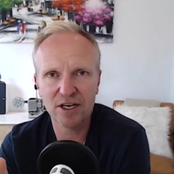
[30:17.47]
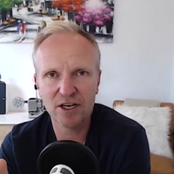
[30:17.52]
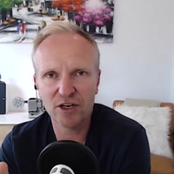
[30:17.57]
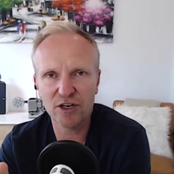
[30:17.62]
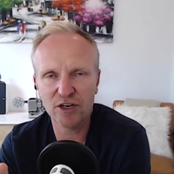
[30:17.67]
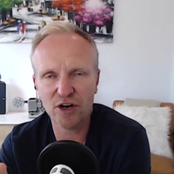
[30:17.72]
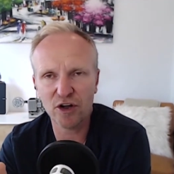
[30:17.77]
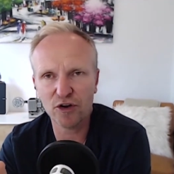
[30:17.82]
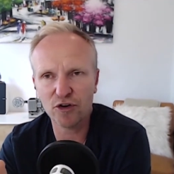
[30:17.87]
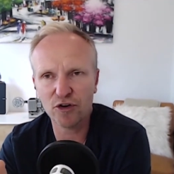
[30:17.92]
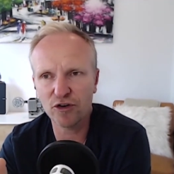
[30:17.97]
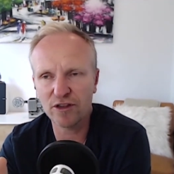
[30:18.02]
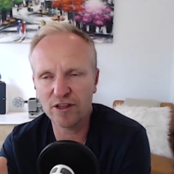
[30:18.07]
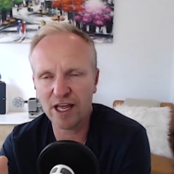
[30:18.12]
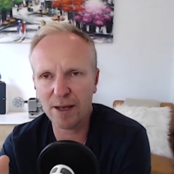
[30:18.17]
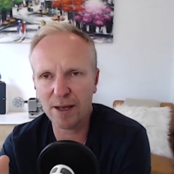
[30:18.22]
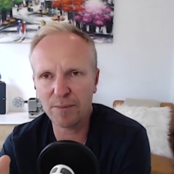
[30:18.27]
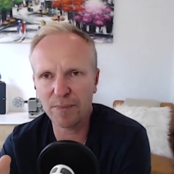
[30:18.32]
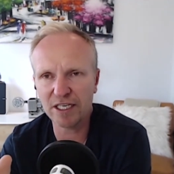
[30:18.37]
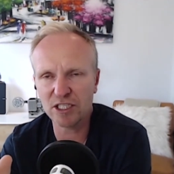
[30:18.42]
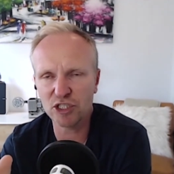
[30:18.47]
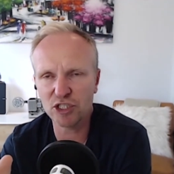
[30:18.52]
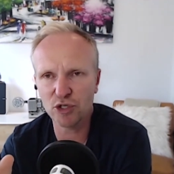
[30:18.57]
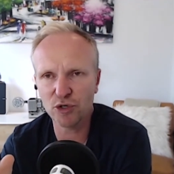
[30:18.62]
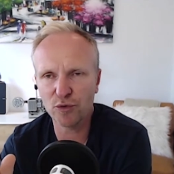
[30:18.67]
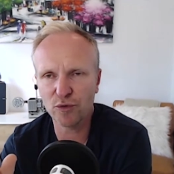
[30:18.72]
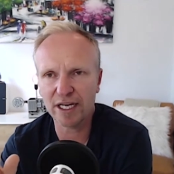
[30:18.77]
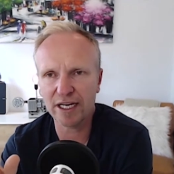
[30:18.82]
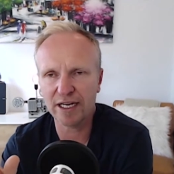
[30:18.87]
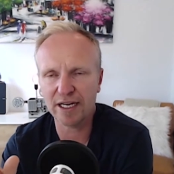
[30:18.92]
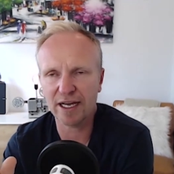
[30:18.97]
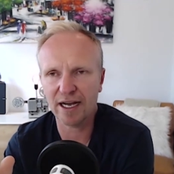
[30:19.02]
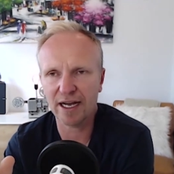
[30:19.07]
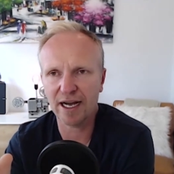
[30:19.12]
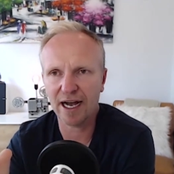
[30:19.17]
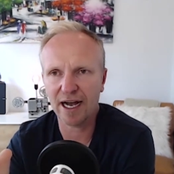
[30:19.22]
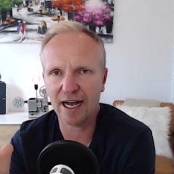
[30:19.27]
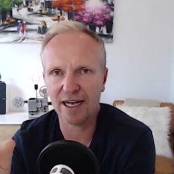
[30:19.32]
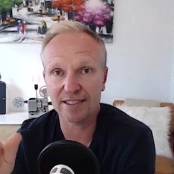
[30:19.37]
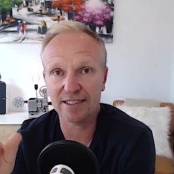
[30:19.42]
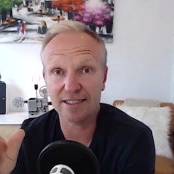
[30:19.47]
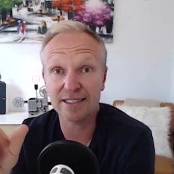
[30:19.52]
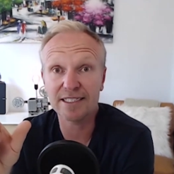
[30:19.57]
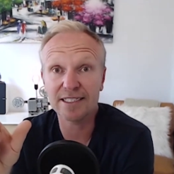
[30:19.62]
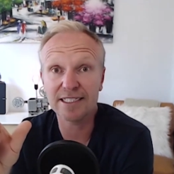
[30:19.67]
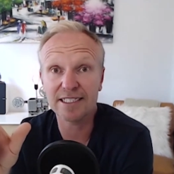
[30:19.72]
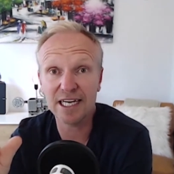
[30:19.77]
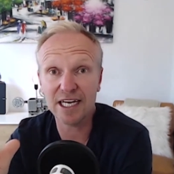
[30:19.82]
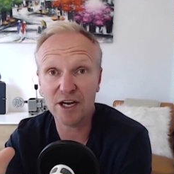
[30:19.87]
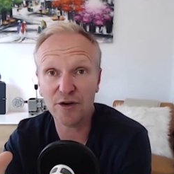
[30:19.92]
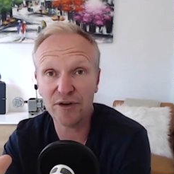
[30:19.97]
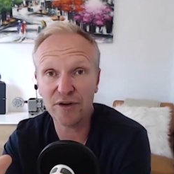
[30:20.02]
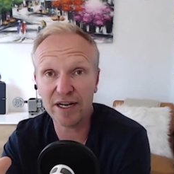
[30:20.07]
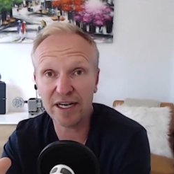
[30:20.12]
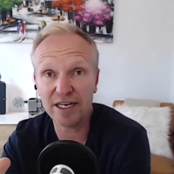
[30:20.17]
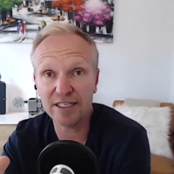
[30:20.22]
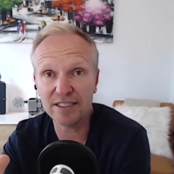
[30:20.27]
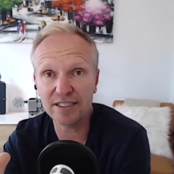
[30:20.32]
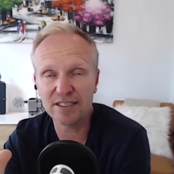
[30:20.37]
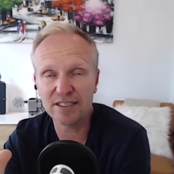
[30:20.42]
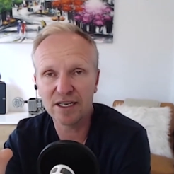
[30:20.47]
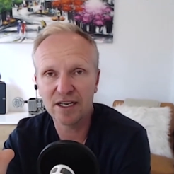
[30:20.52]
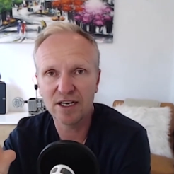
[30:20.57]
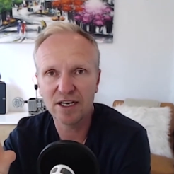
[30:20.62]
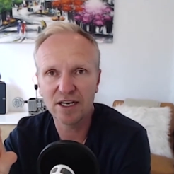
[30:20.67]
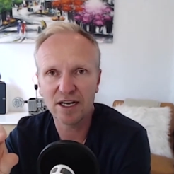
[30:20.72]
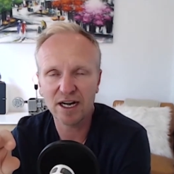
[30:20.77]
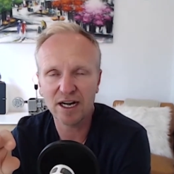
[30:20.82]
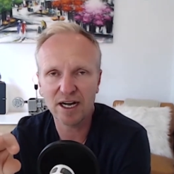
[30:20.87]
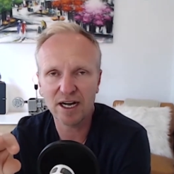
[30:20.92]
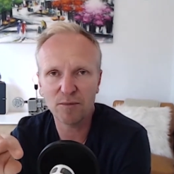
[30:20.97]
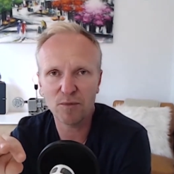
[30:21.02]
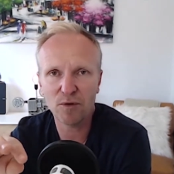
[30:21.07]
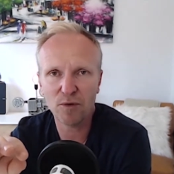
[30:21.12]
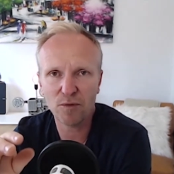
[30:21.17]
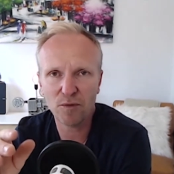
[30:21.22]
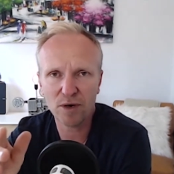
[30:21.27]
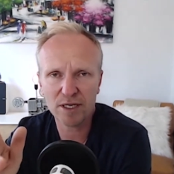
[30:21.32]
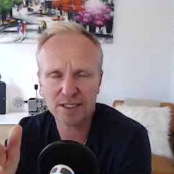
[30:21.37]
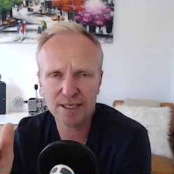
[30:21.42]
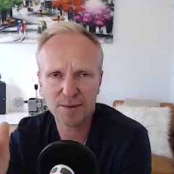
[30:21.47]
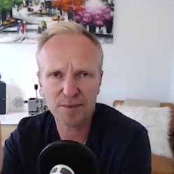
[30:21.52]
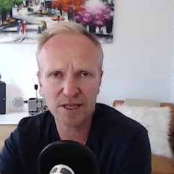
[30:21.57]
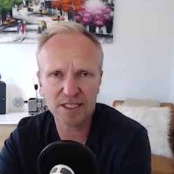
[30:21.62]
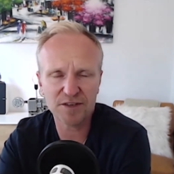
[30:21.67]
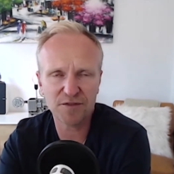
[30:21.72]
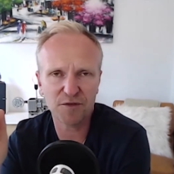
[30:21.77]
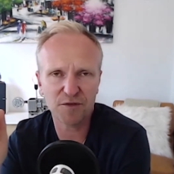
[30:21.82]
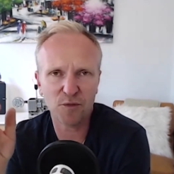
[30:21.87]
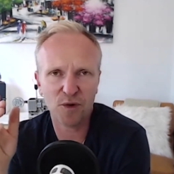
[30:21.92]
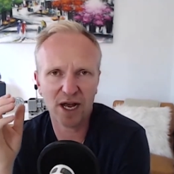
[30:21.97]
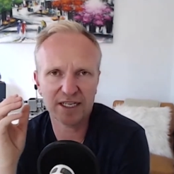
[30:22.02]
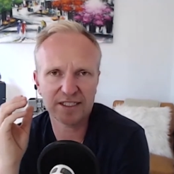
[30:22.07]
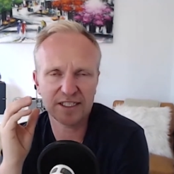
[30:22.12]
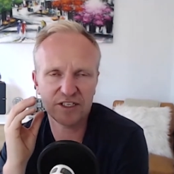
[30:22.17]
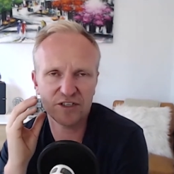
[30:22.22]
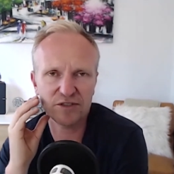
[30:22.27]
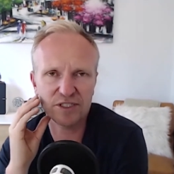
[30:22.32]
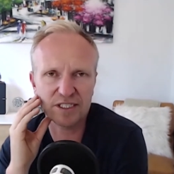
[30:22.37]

You know, could they be doing a uh, series? Um, what are some of the different ways that you're